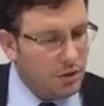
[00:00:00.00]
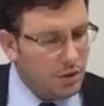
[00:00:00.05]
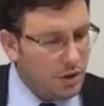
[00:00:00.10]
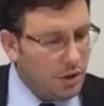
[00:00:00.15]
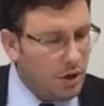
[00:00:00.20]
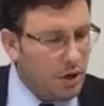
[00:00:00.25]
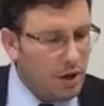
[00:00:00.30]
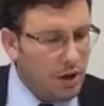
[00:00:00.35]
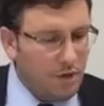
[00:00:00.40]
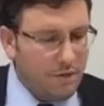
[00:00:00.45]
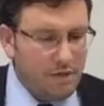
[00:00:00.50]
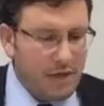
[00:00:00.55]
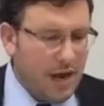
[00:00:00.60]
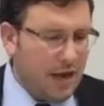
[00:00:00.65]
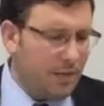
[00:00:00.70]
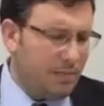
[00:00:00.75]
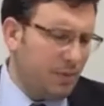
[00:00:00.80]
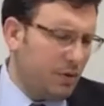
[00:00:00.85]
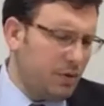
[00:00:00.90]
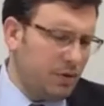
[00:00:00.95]
of
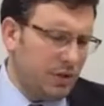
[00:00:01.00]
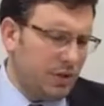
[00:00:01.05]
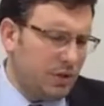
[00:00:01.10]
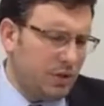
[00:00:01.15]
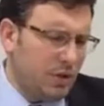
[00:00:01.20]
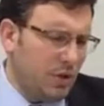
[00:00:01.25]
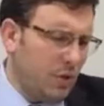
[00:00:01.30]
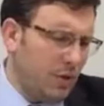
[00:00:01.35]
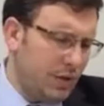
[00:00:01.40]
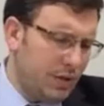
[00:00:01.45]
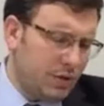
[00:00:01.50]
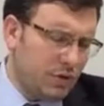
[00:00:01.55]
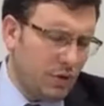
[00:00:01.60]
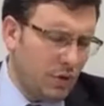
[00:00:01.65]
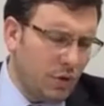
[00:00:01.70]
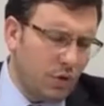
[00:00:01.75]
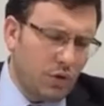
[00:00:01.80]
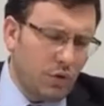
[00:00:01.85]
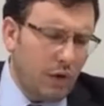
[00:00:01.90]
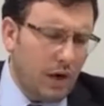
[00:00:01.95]
that, because it's so
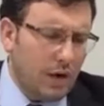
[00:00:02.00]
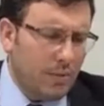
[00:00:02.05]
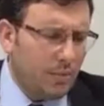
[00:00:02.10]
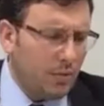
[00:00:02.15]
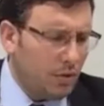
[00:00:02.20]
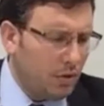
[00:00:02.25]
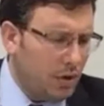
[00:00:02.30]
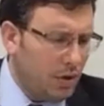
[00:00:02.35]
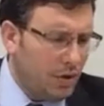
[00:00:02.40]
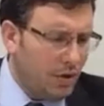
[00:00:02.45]
incredible.